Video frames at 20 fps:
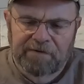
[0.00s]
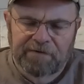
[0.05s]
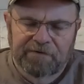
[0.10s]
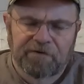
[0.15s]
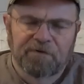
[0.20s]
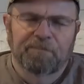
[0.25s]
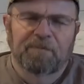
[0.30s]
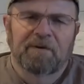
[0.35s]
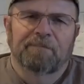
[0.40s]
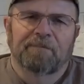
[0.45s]

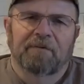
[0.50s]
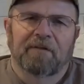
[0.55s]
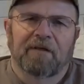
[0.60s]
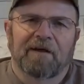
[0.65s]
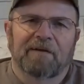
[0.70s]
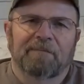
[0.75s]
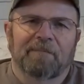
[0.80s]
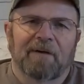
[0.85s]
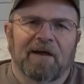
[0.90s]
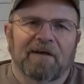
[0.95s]
Two people
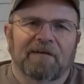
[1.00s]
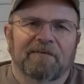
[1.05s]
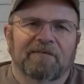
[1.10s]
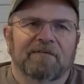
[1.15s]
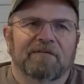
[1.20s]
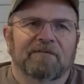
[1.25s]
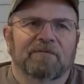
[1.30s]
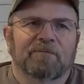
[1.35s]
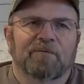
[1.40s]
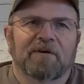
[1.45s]
had
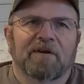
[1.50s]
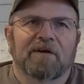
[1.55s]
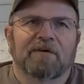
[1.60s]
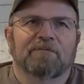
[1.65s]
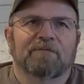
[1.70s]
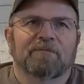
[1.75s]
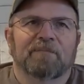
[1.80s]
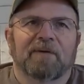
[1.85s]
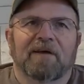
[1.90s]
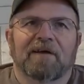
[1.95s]
Maxes. One
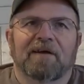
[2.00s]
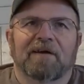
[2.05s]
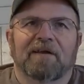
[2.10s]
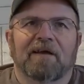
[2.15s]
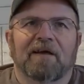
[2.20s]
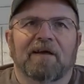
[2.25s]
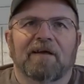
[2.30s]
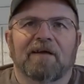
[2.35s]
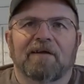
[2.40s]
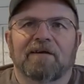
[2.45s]
of them had
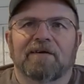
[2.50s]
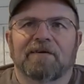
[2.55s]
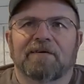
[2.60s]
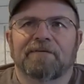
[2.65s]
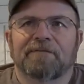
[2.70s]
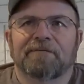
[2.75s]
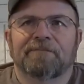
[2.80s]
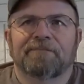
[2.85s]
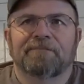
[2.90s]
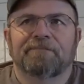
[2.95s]

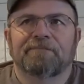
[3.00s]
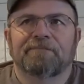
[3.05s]
a